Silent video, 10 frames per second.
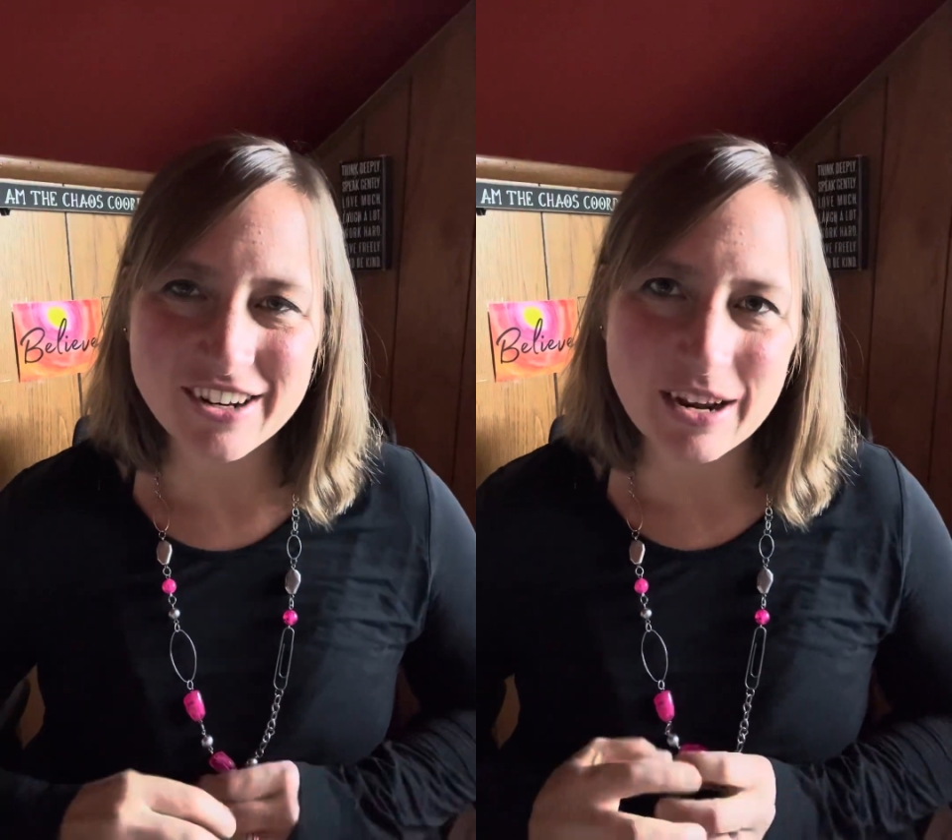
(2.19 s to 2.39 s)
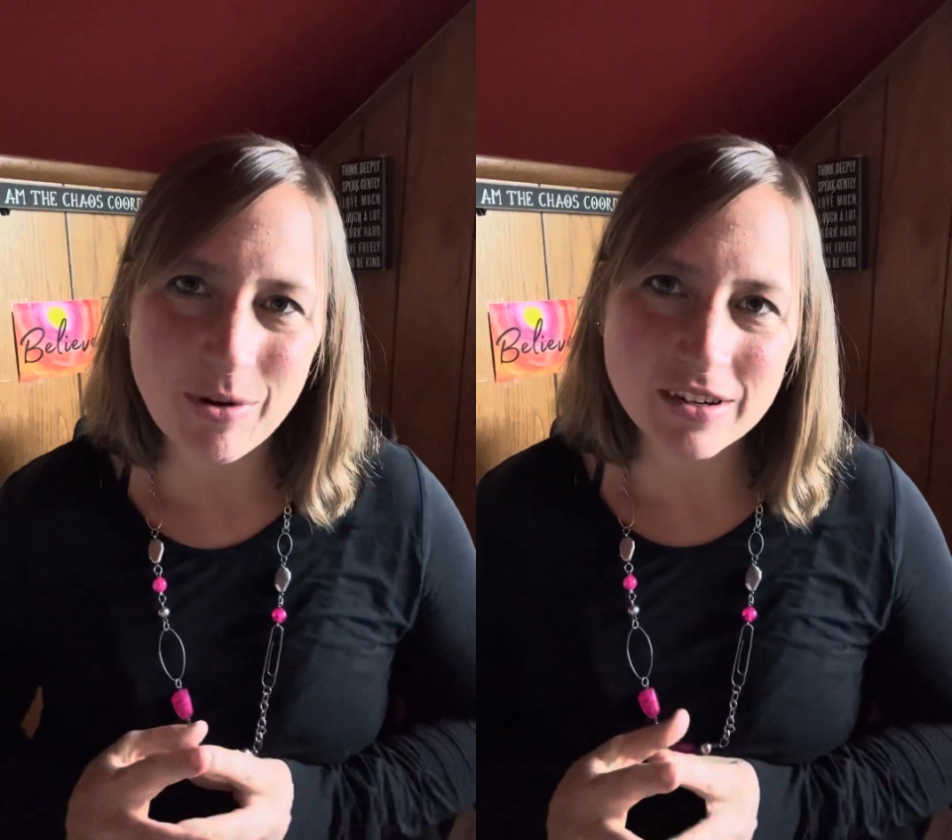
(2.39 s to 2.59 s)

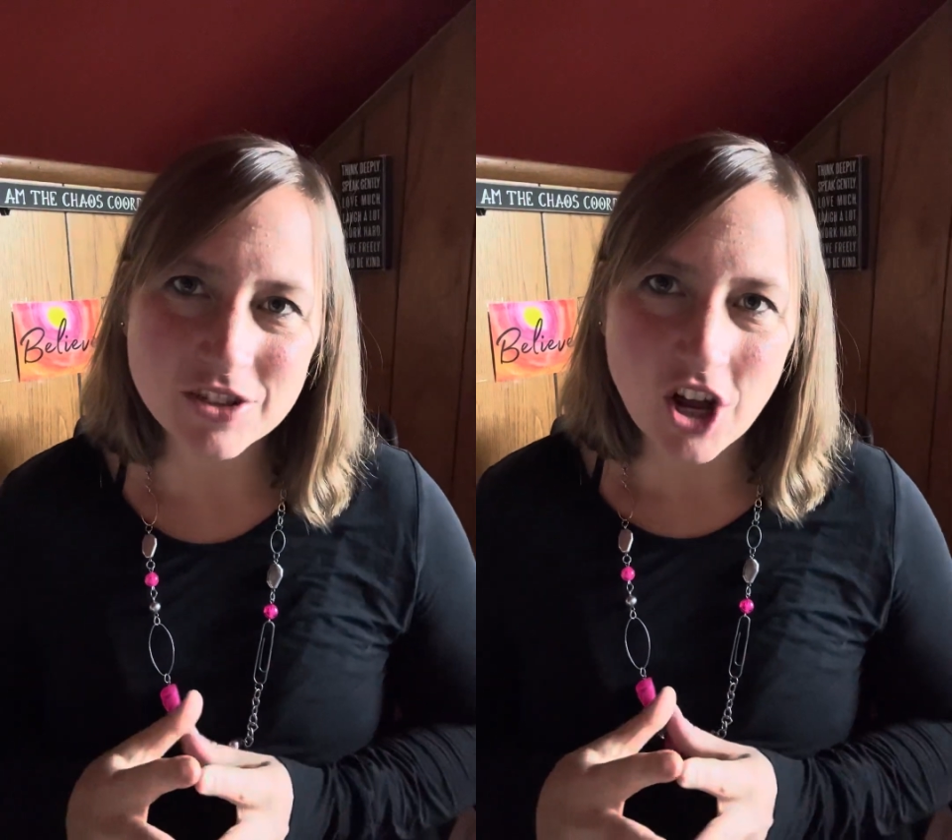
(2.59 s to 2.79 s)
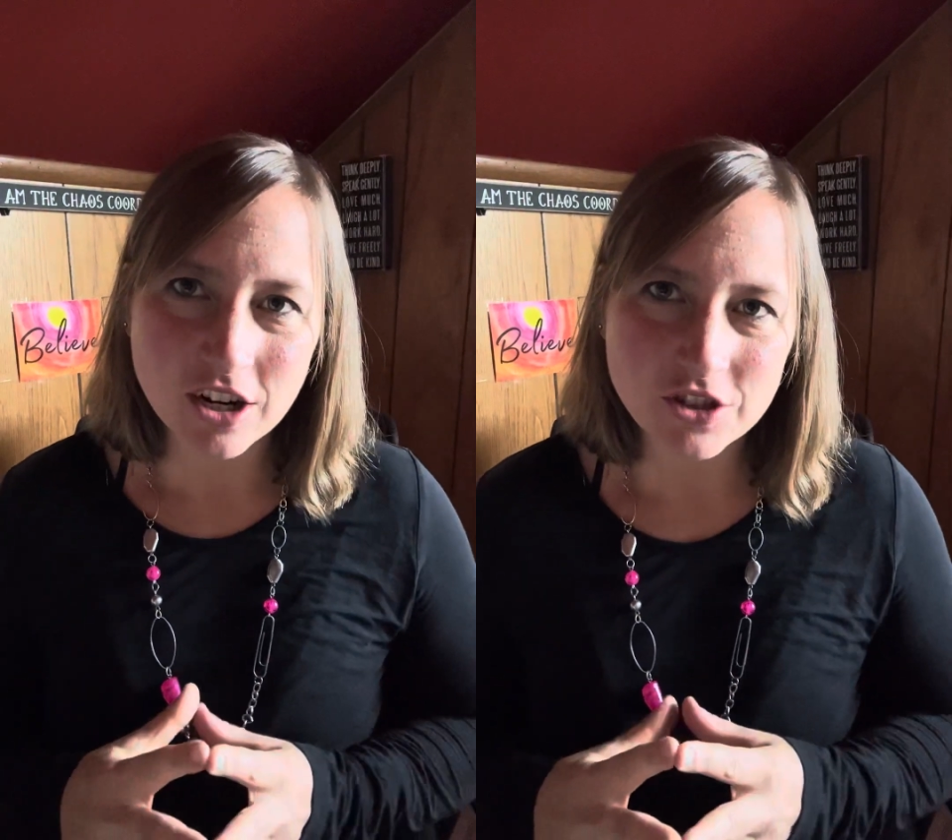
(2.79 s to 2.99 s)
and I wanted
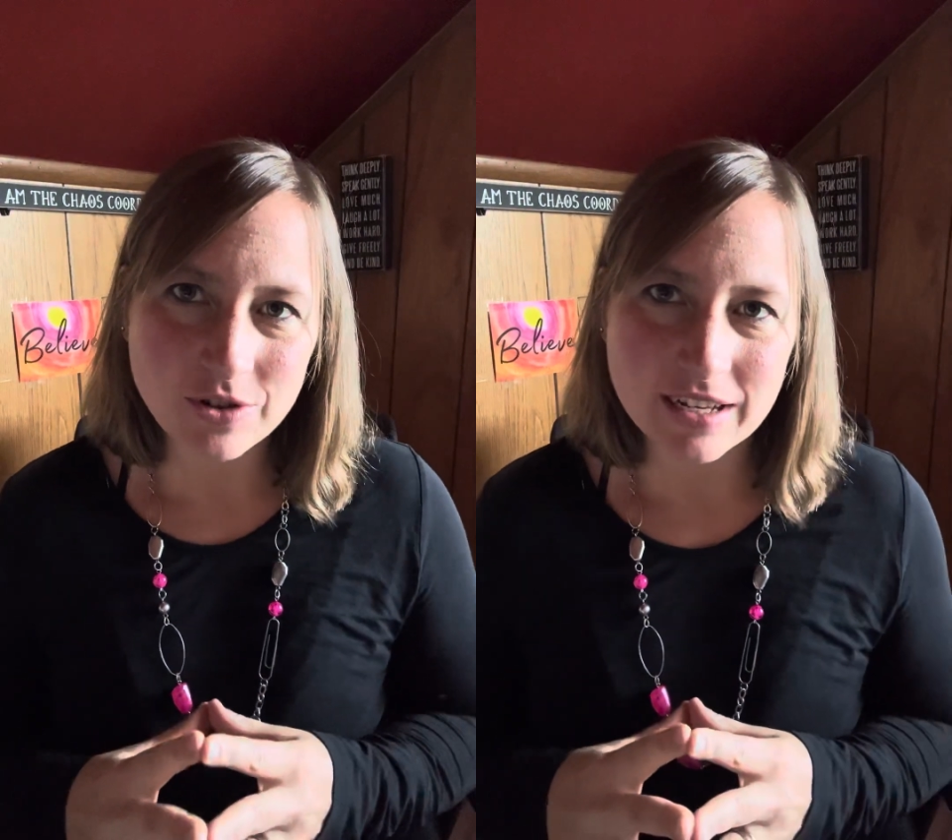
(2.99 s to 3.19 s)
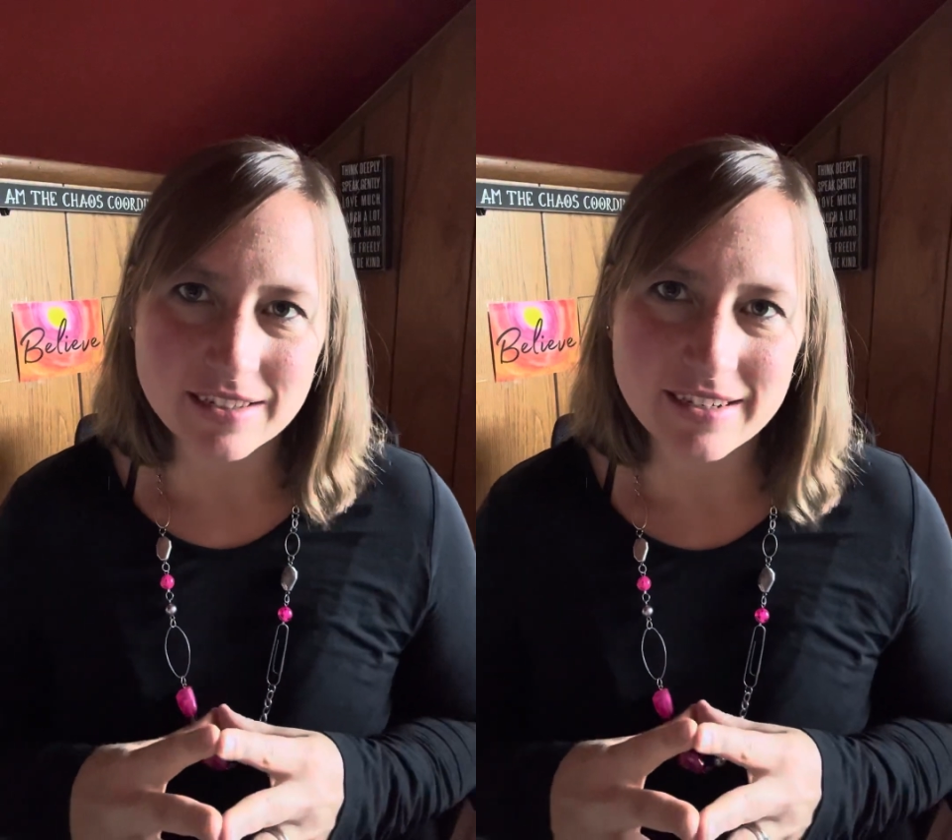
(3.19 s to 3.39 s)
to talk to you
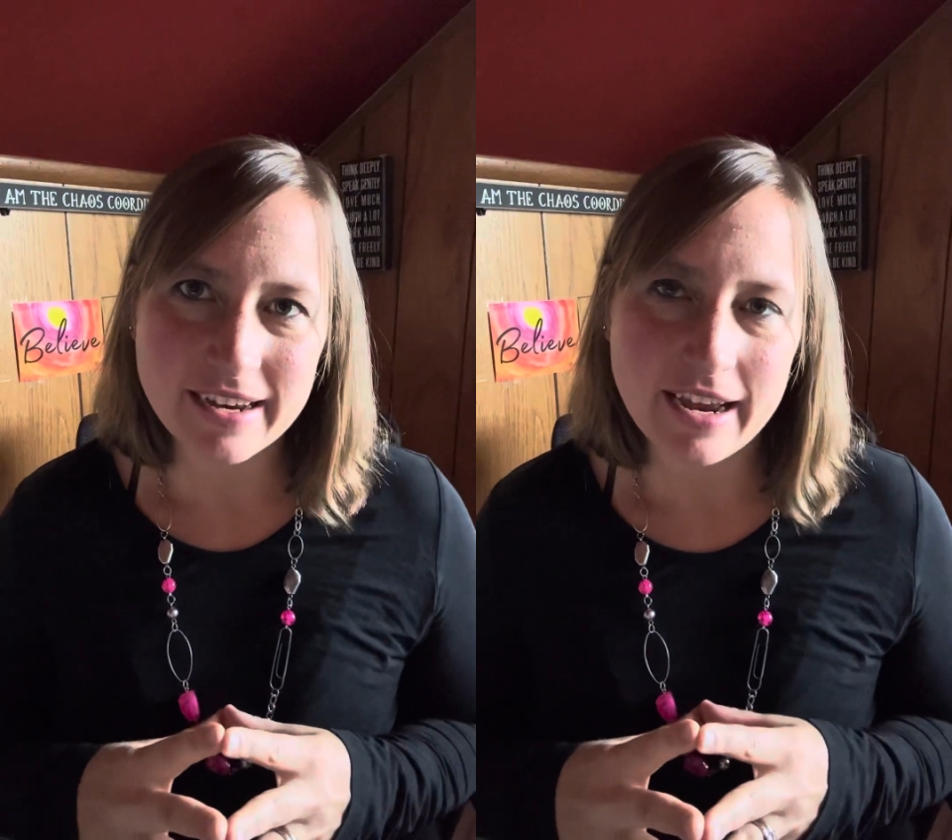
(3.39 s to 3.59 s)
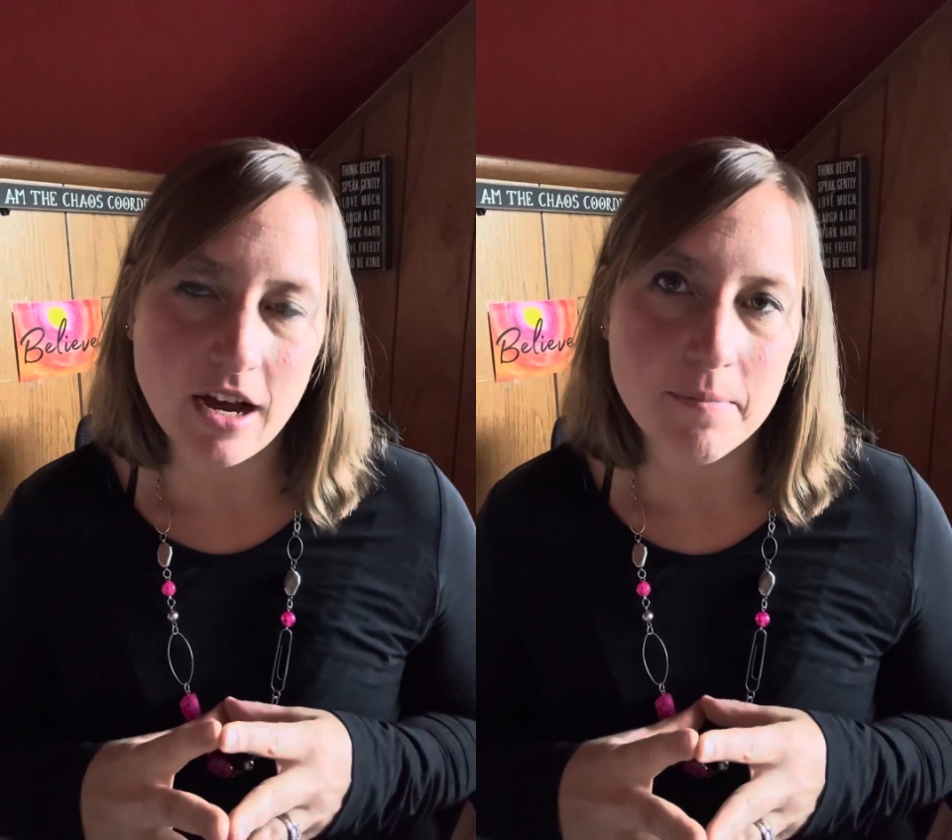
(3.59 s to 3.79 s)
guys
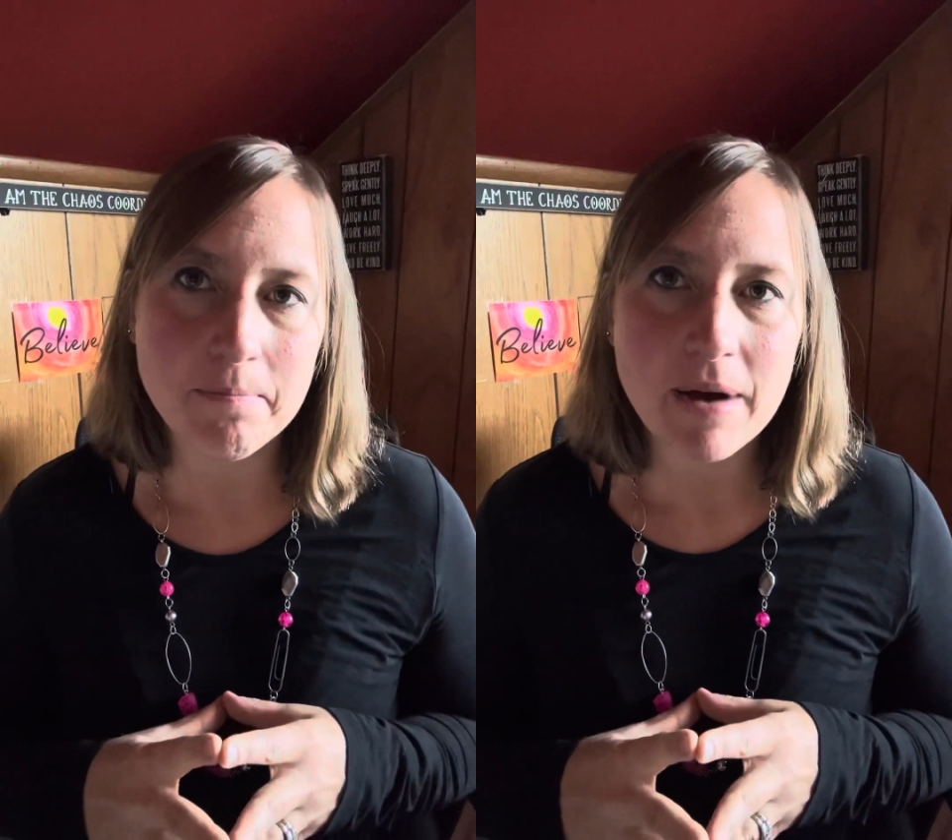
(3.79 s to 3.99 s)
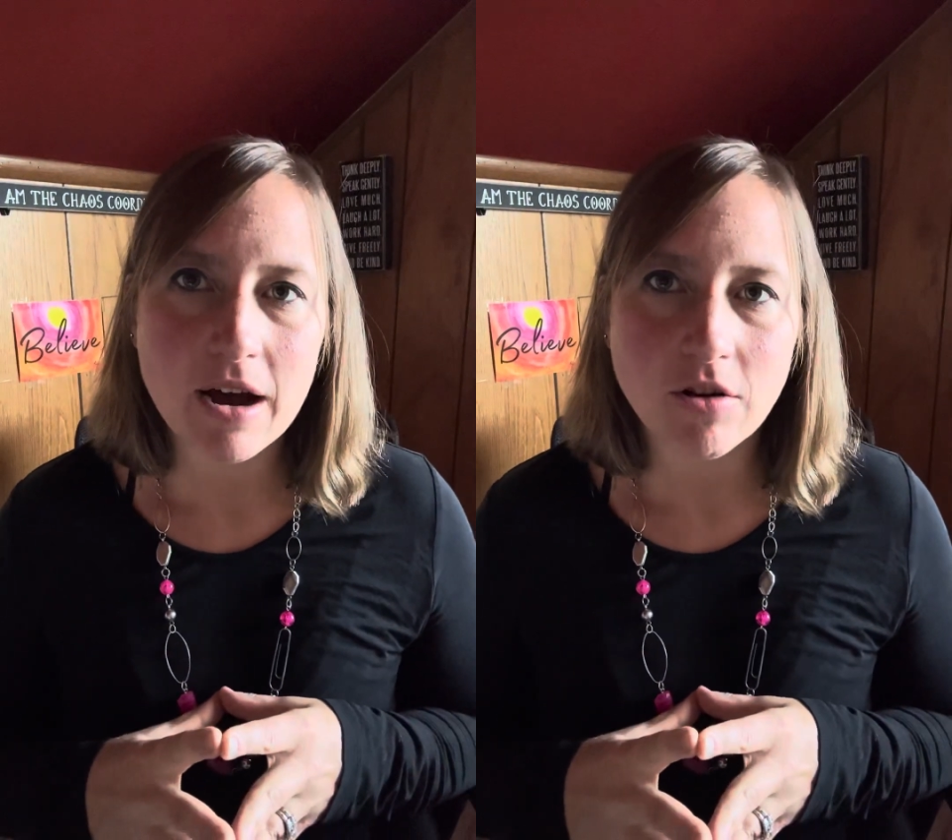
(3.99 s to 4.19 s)
today
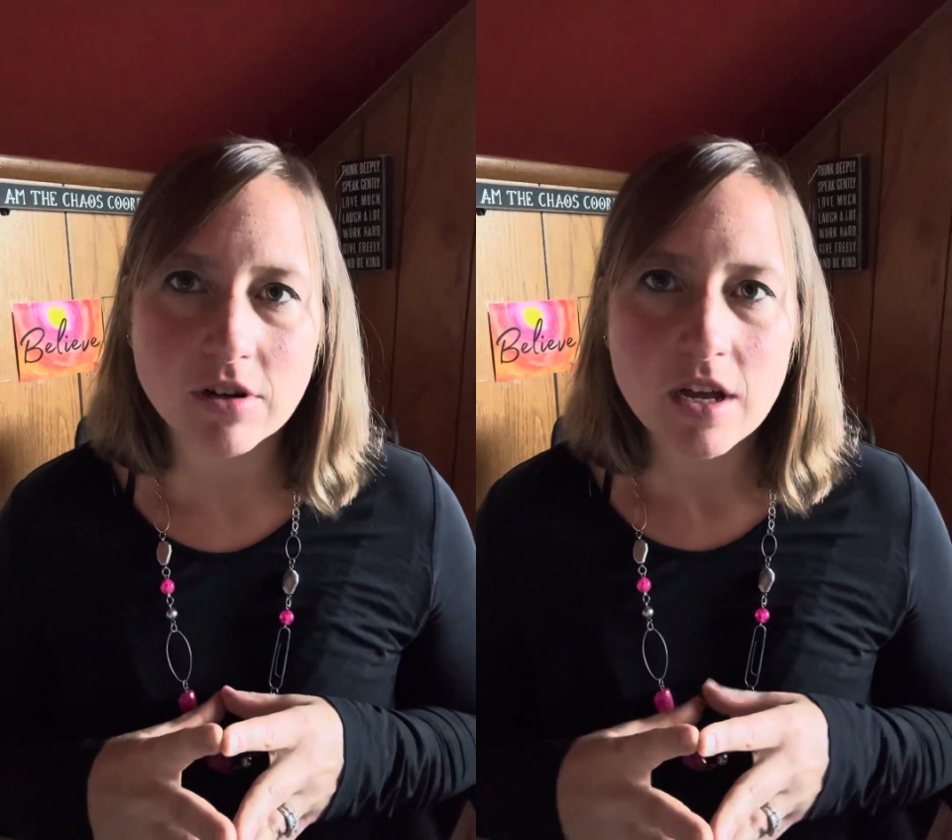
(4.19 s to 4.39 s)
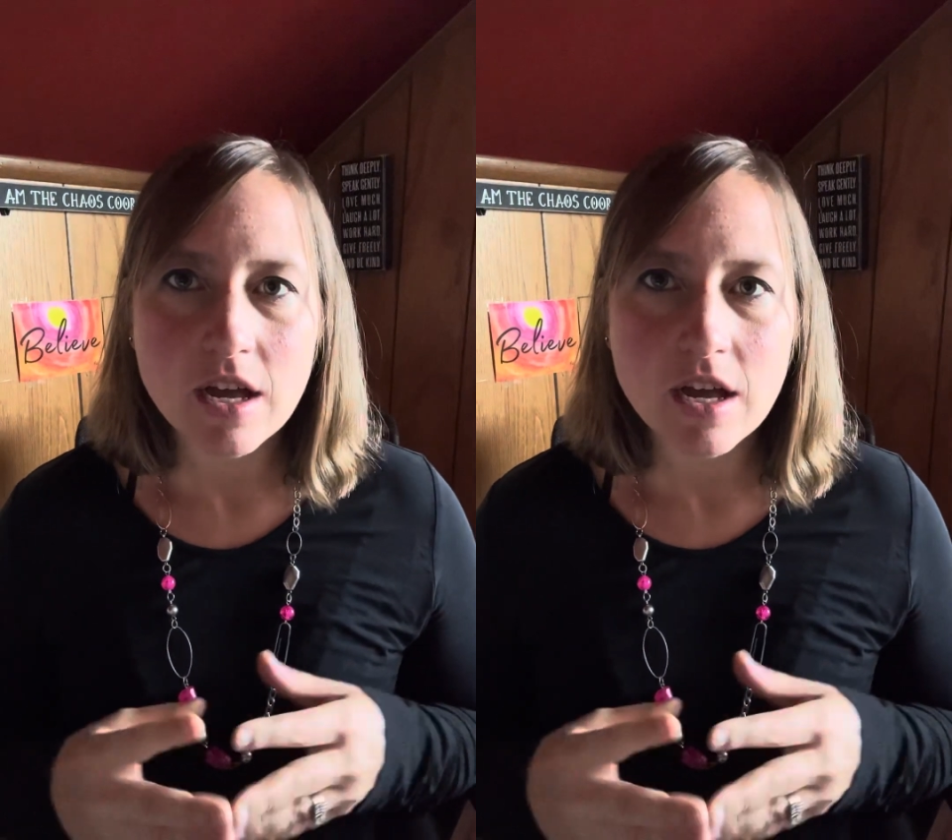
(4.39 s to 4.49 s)
about